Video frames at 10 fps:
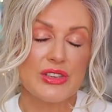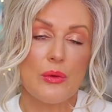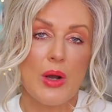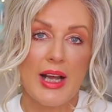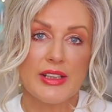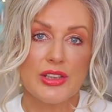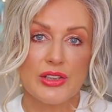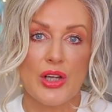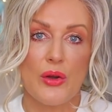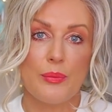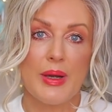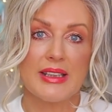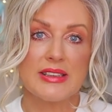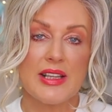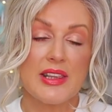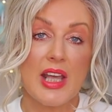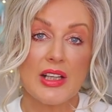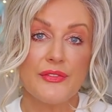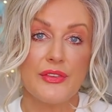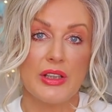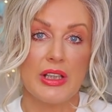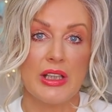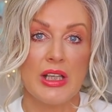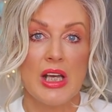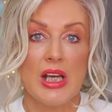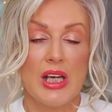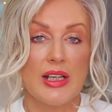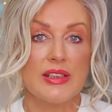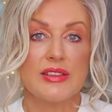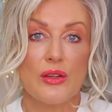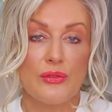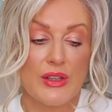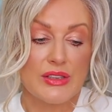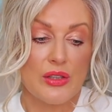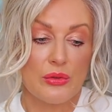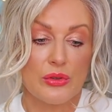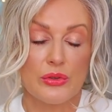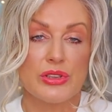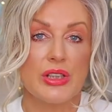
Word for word: So I don't know, but thankfully, uh, so far so good.